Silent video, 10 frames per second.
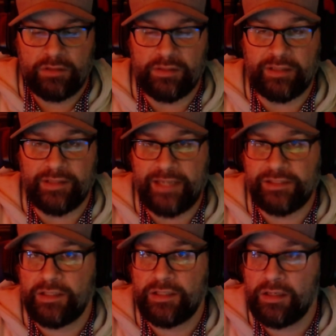like
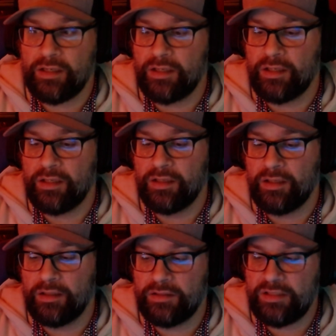last
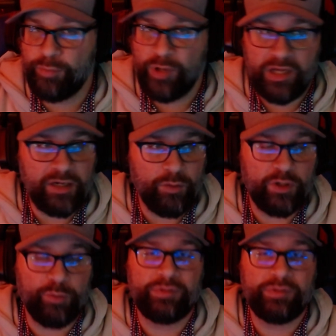Epoch I
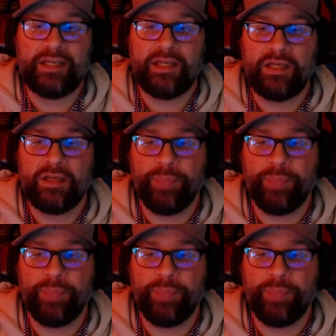want to play.